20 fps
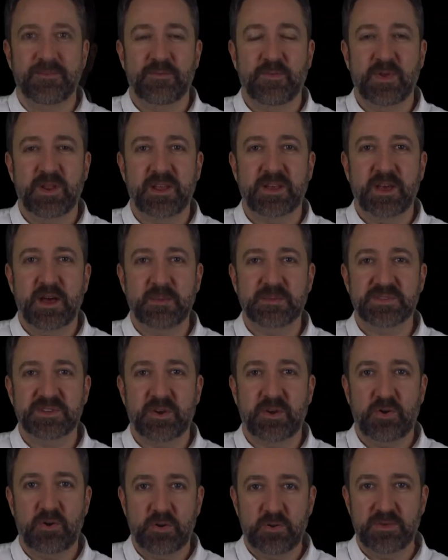When it comes
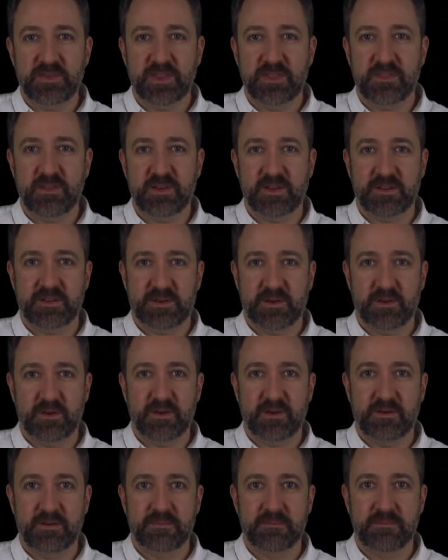to holding the
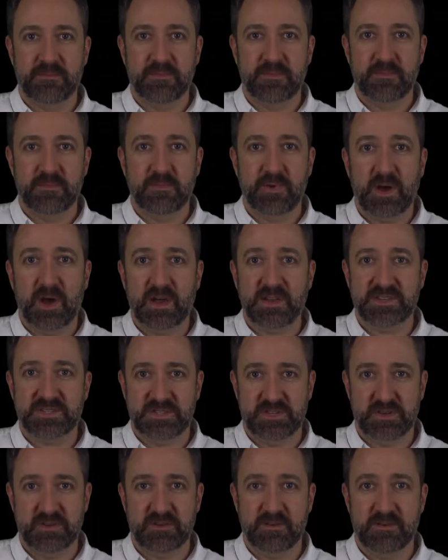guitar,
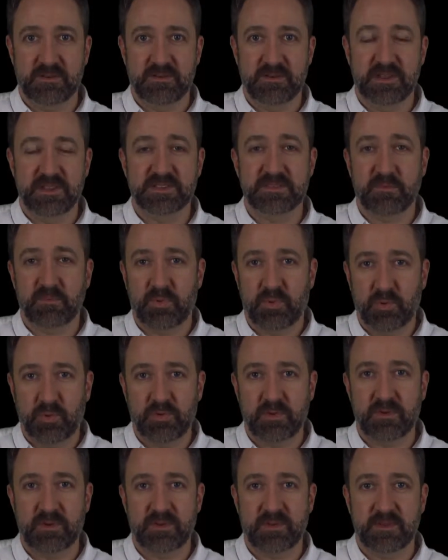posture is
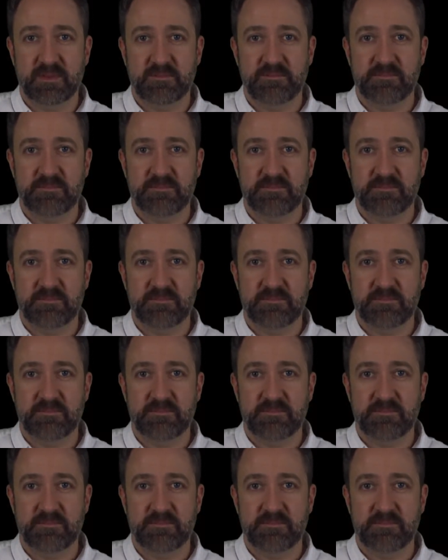important.